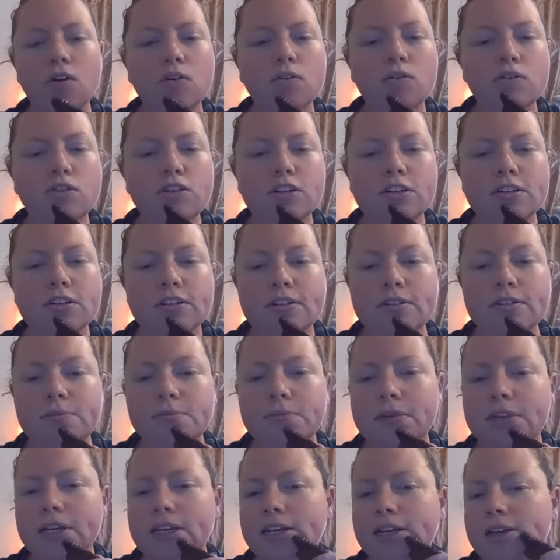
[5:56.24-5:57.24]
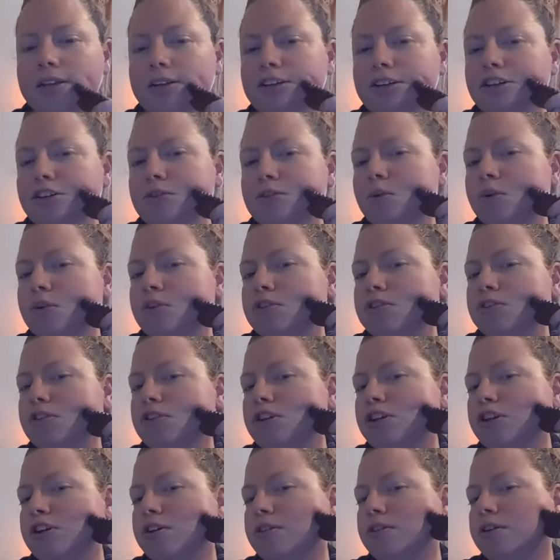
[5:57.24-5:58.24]
or just as many as you want
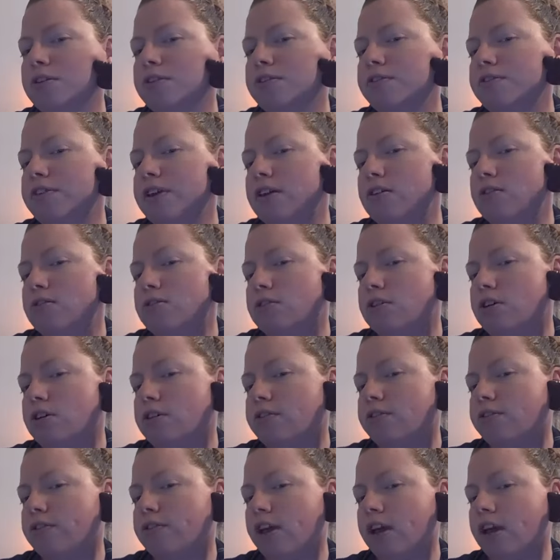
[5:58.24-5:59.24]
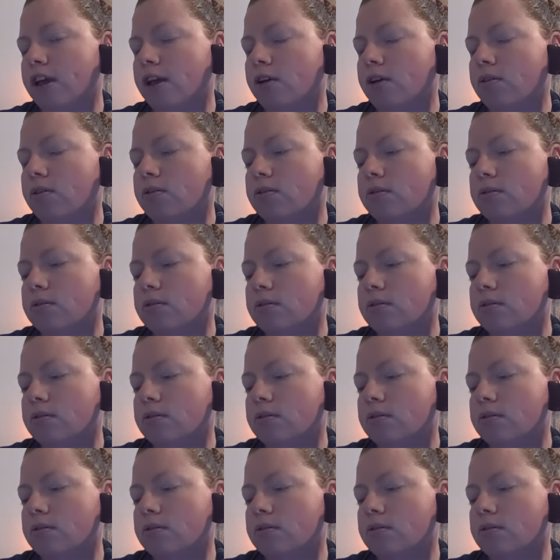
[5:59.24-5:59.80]
to do that feels good for you.